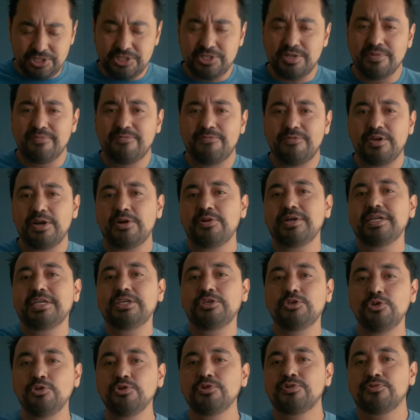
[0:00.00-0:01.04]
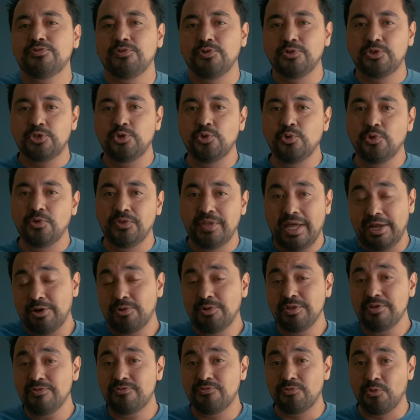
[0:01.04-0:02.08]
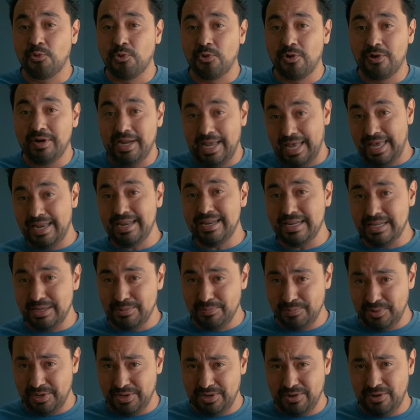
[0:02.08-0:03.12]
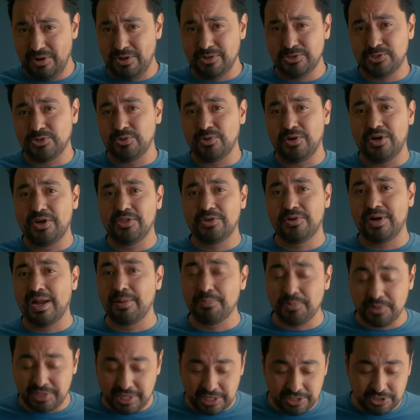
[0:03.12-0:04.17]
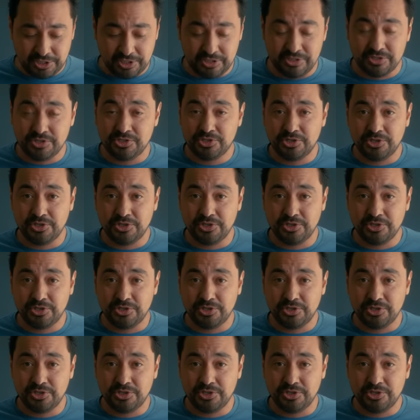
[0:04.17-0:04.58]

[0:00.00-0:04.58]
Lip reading: just a very useful tool, not only for editing, but also other applications